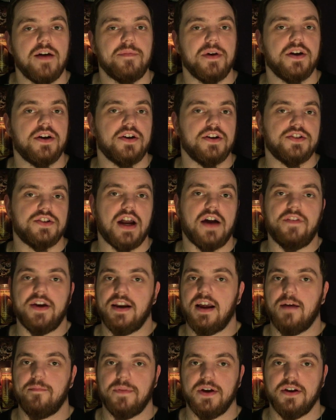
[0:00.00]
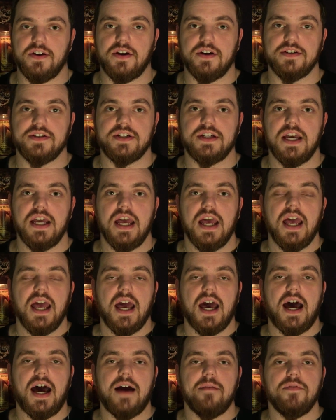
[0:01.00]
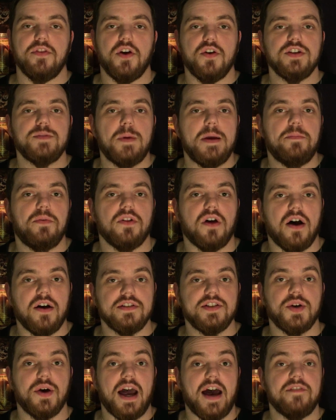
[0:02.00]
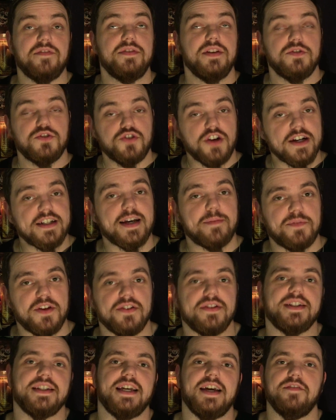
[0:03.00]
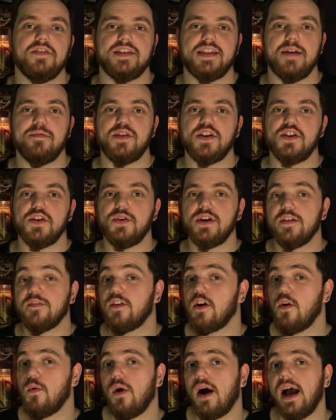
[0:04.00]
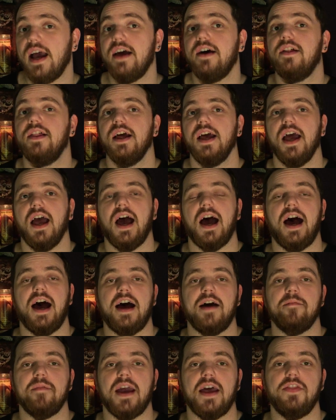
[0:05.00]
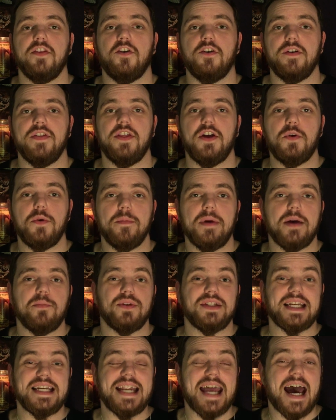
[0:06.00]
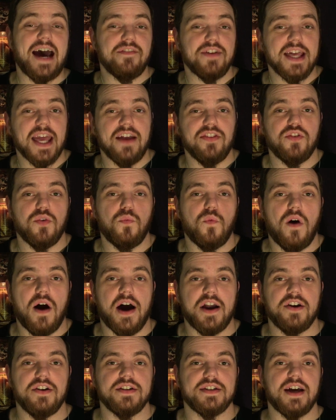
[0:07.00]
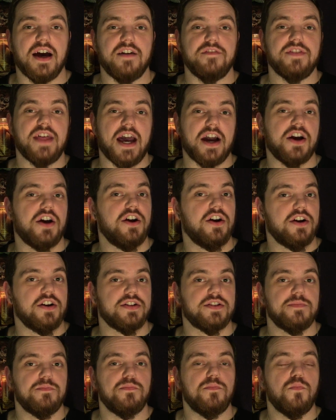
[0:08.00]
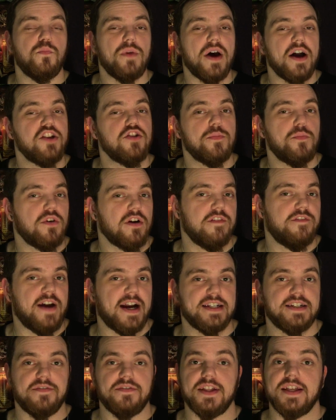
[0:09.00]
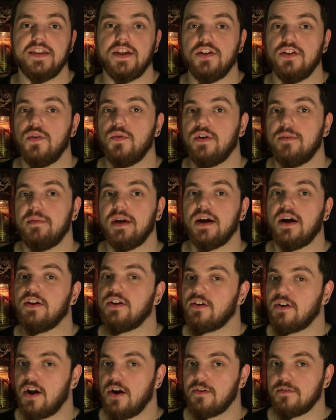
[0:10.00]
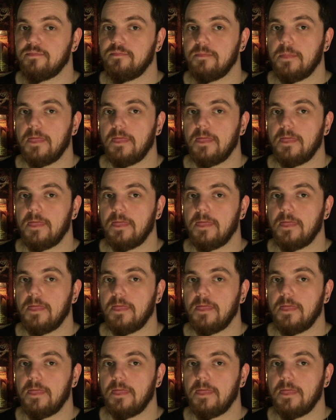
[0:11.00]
I been cursed or have I not been cursed? Those people also have tricks up their sleeves. They've been doing it for a while, and they will be able to navigate the waters of that curse much more effectively than you would be on your own.